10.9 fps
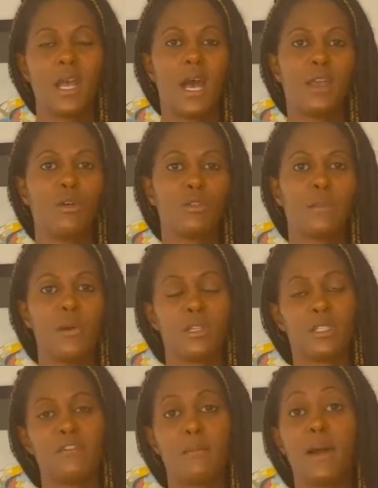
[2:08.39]
I also
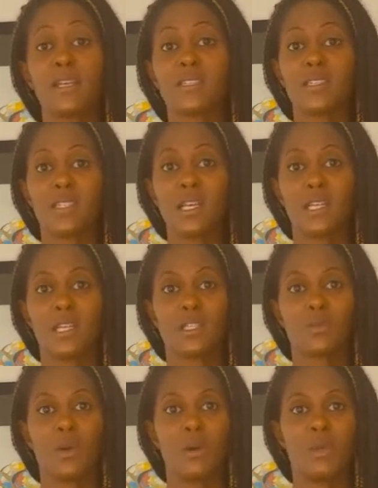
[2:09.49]
purchased it for my son as
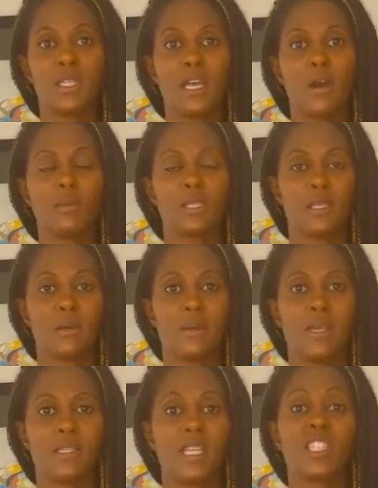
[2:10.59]
well, which helped him
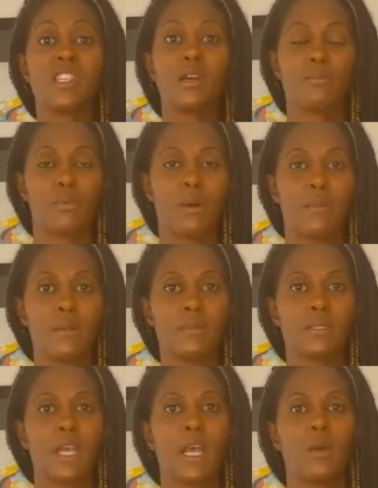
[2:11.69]
is his gut problems.